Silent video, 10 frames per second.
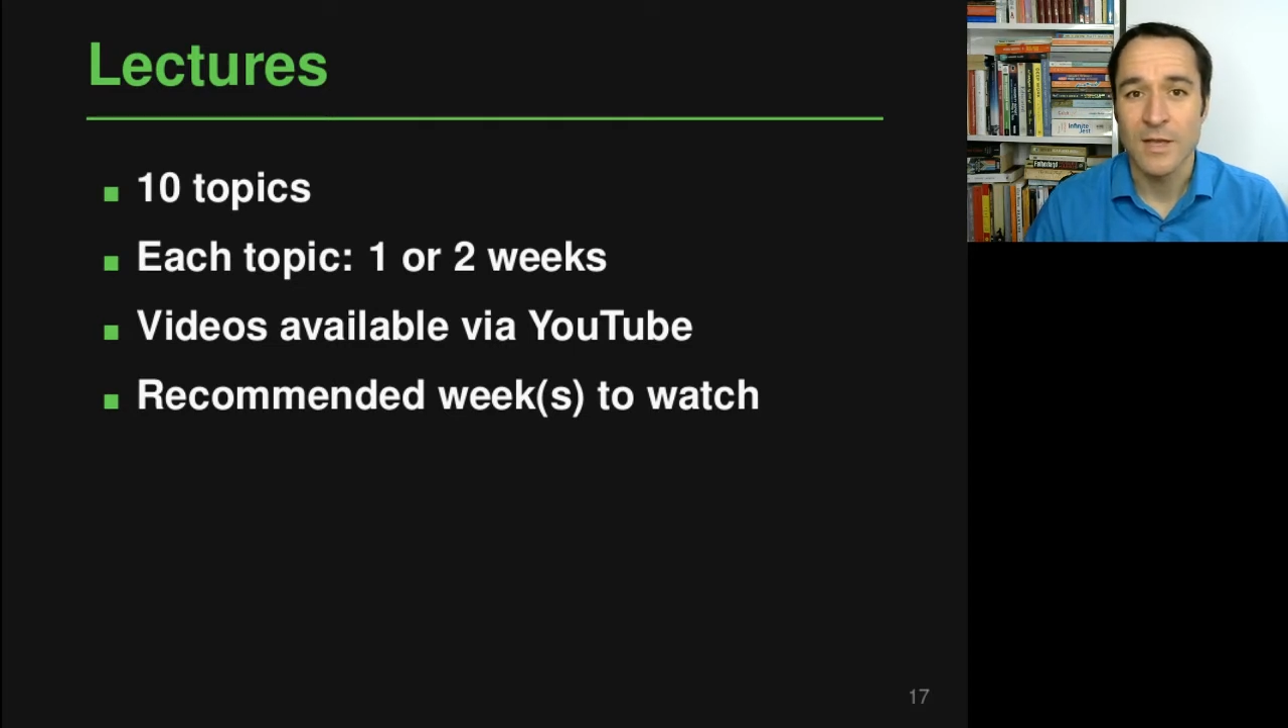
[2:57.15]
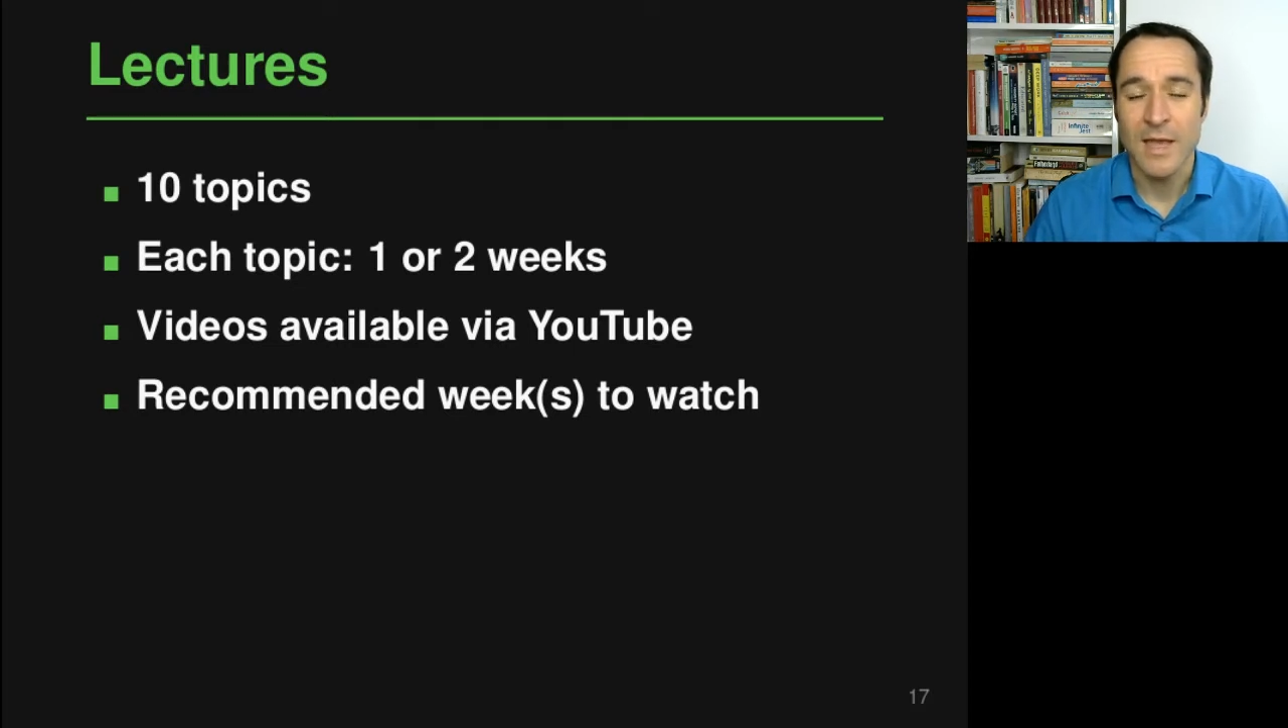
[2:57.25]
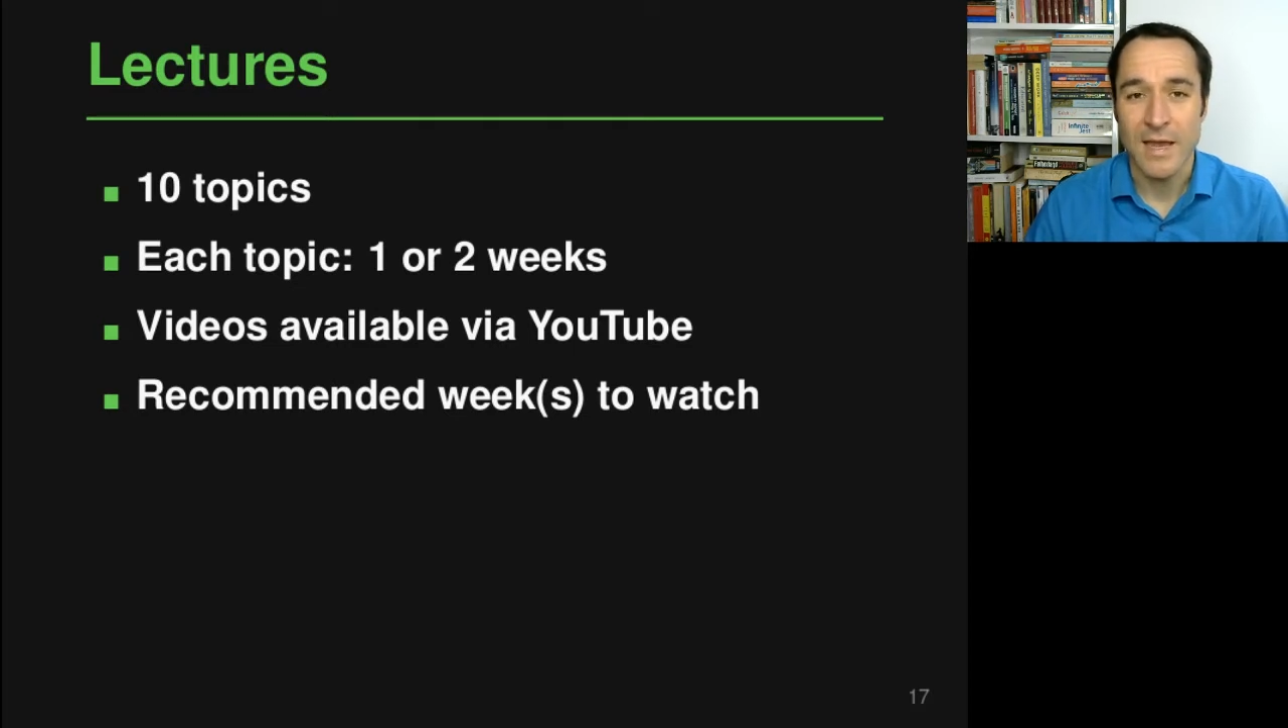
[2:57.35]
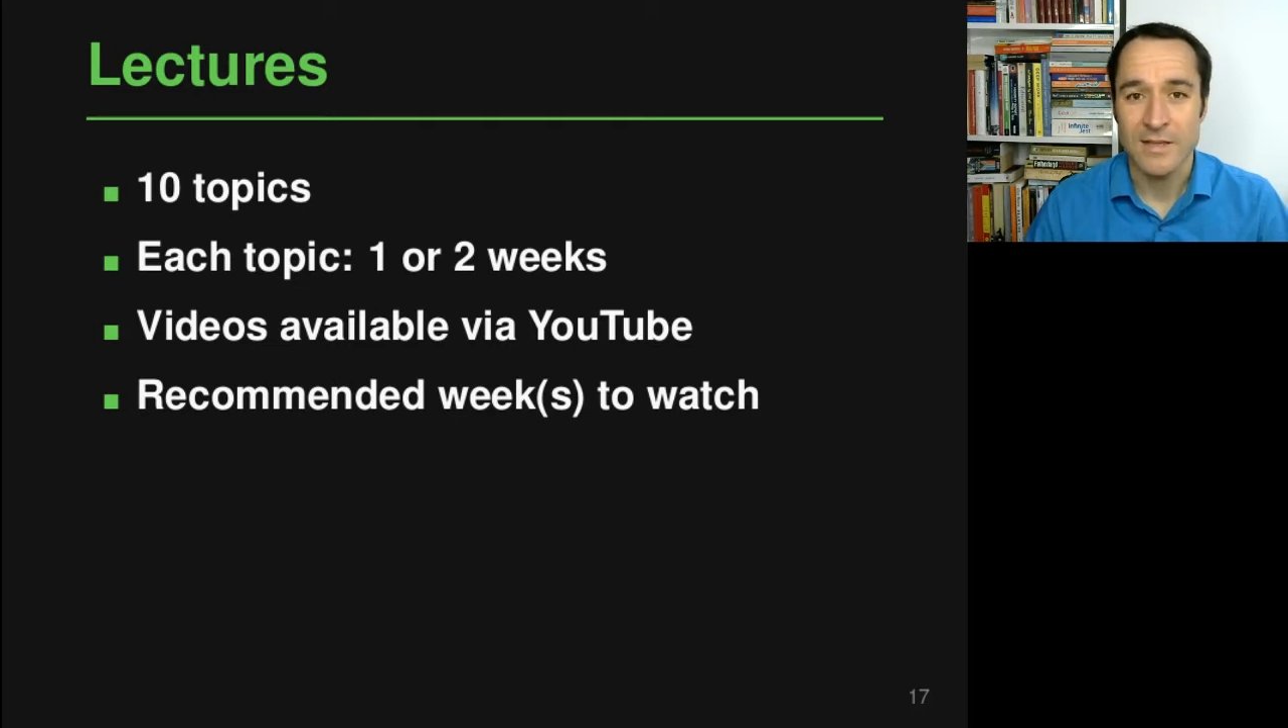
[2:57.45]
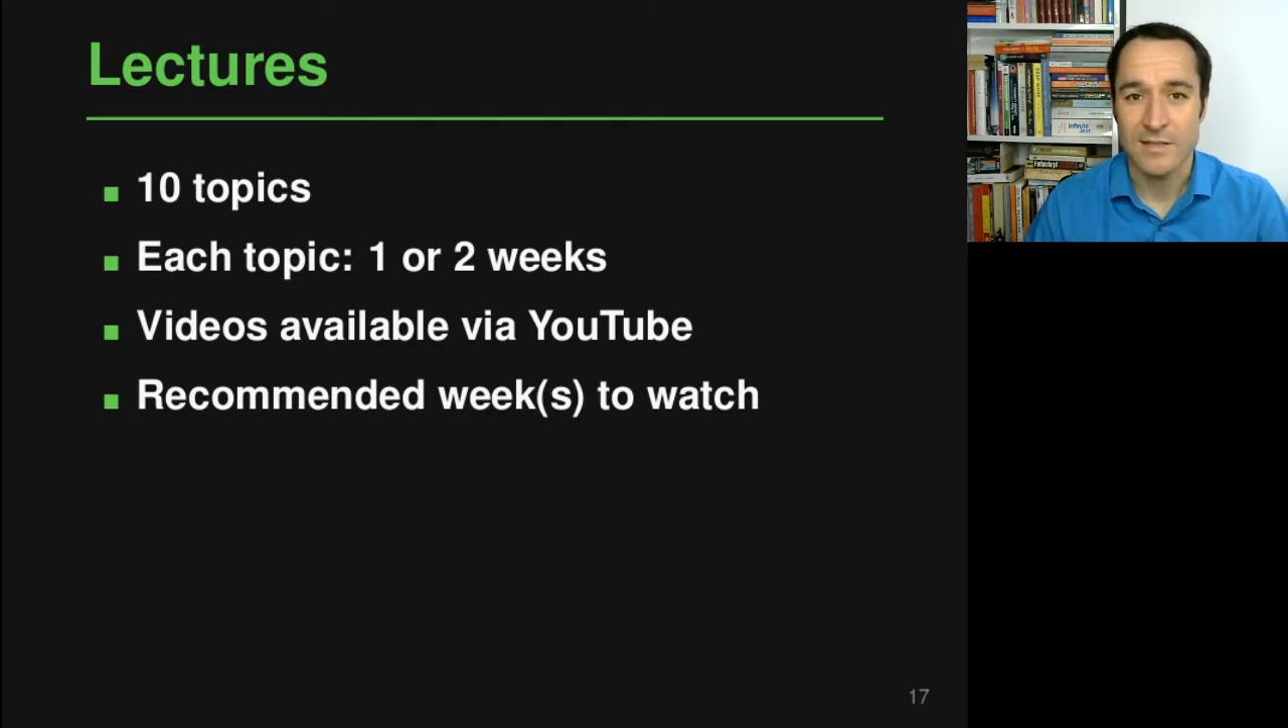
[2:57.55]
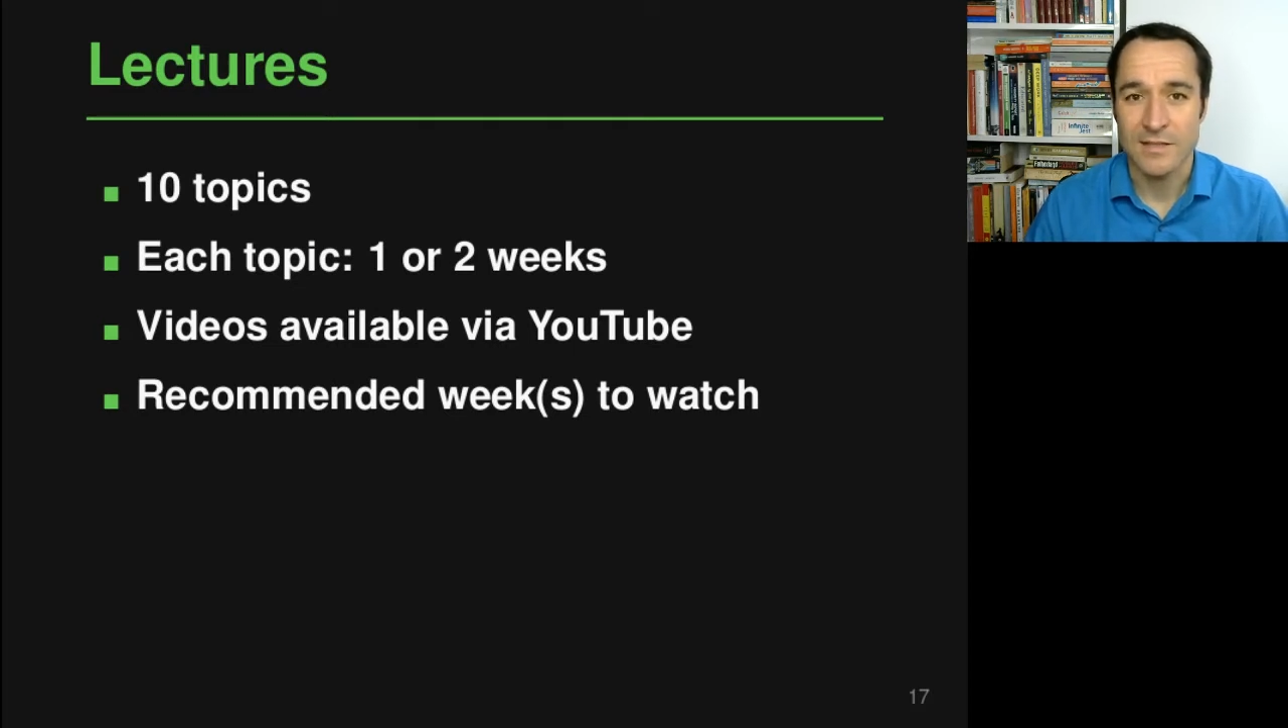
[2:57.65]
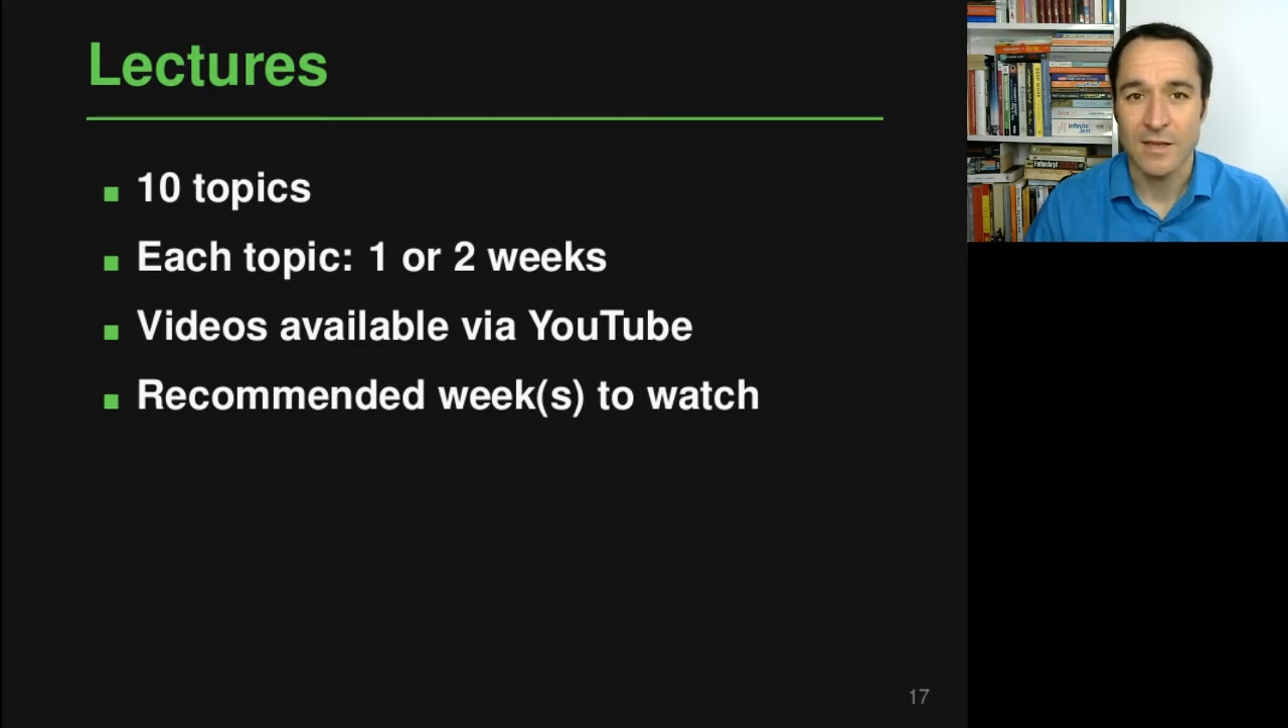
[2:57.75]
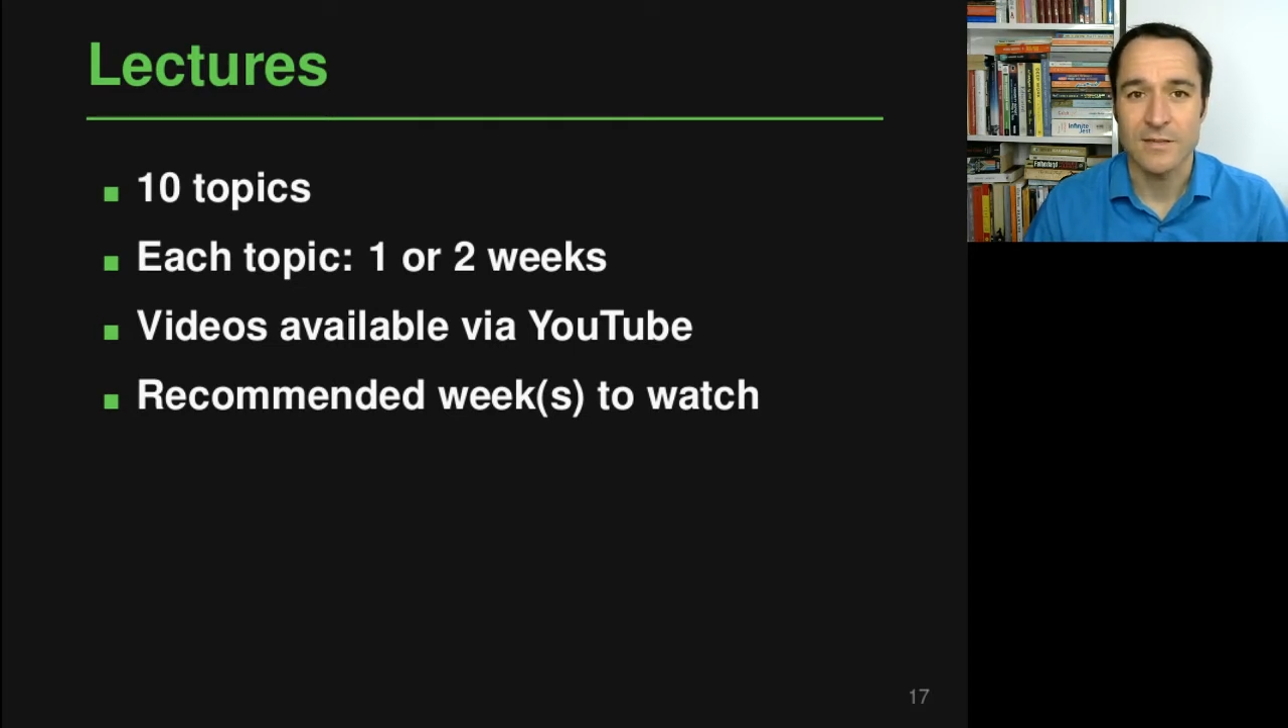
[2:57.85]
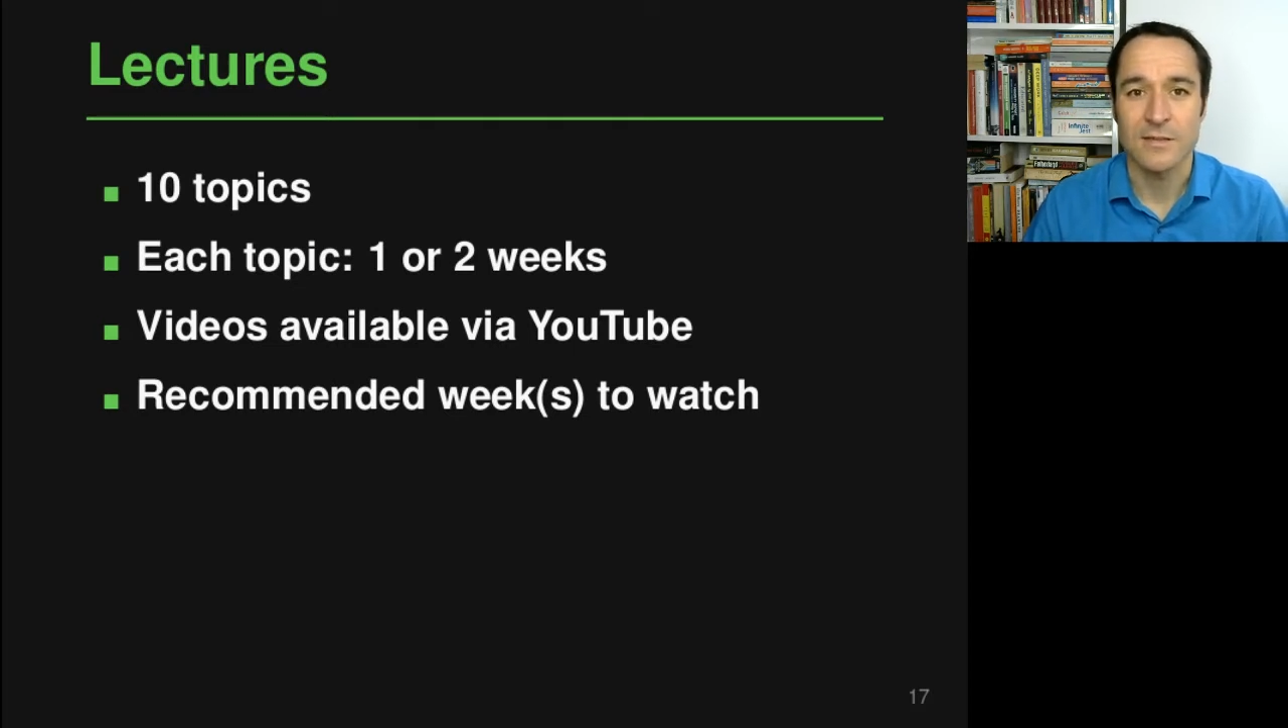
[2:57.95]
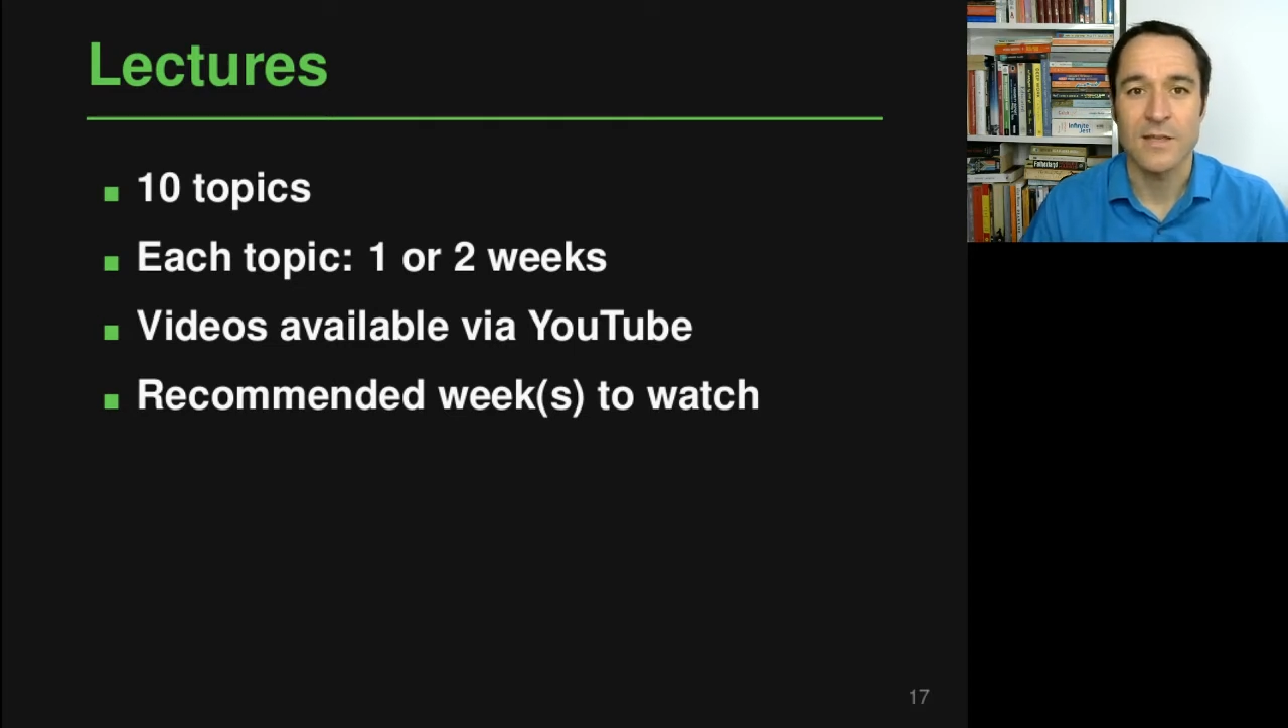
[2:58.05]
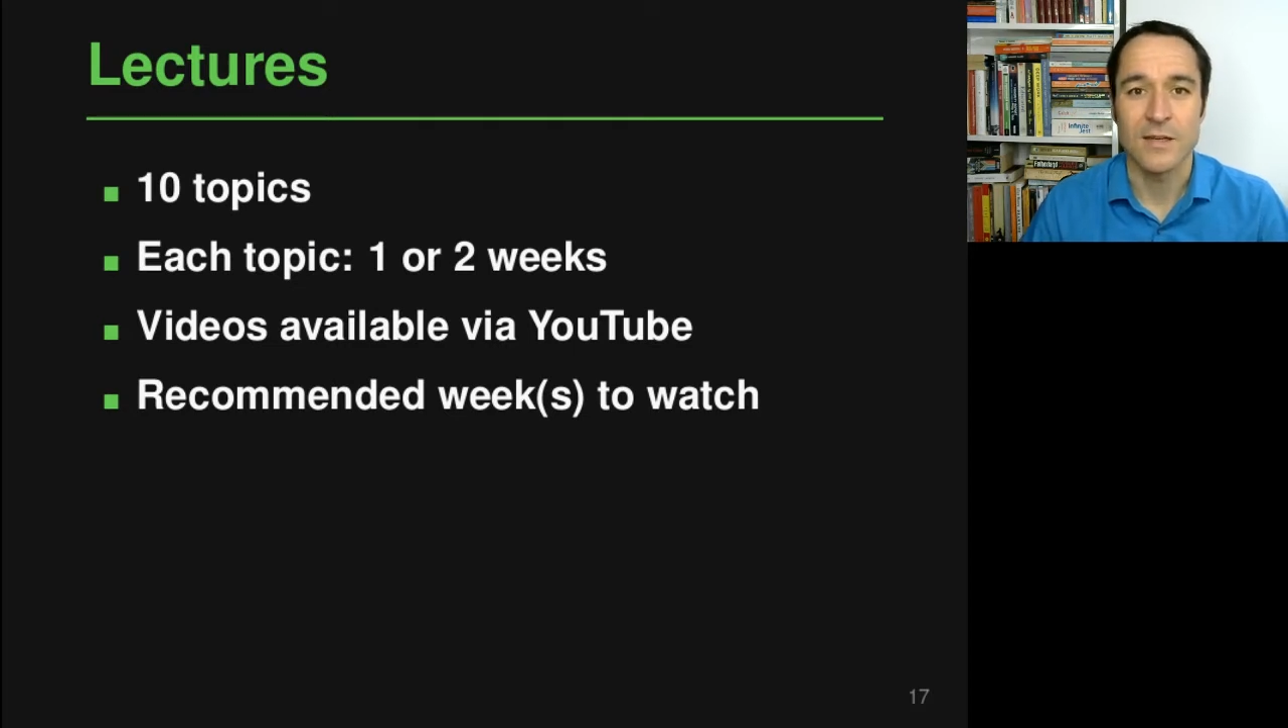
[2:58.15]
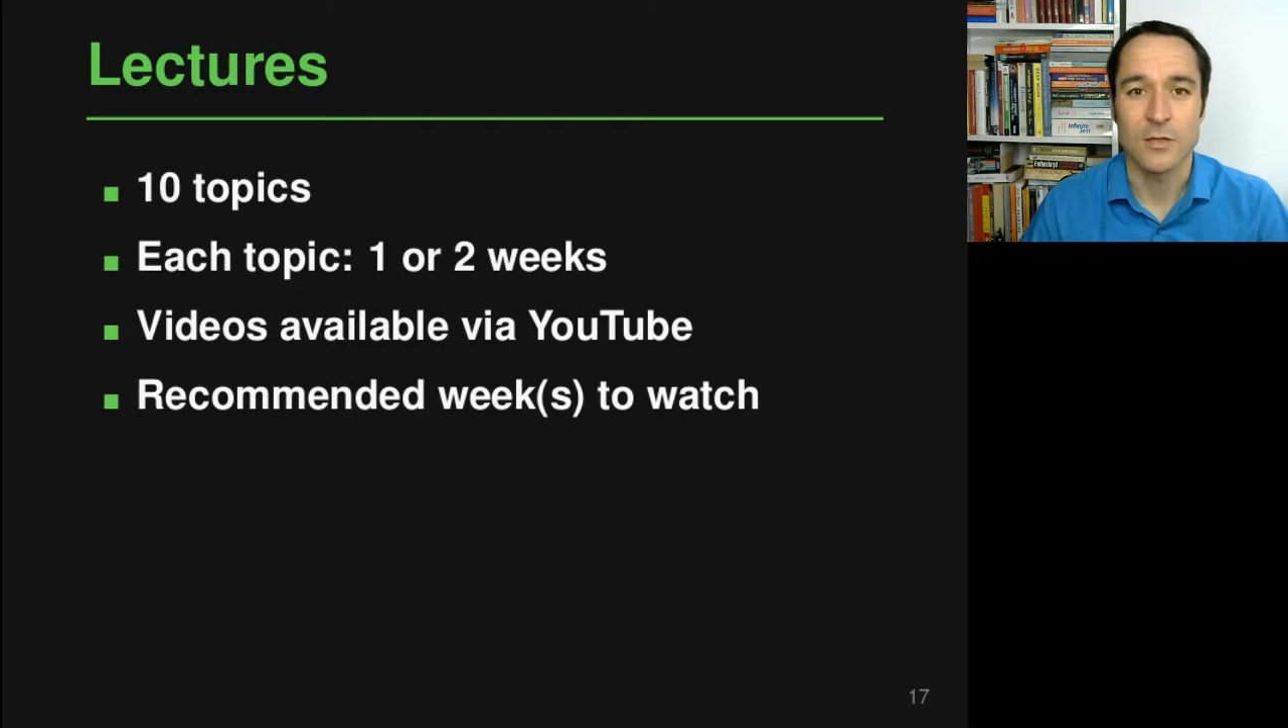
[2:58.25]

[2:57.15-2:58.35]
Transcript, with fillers: exercises and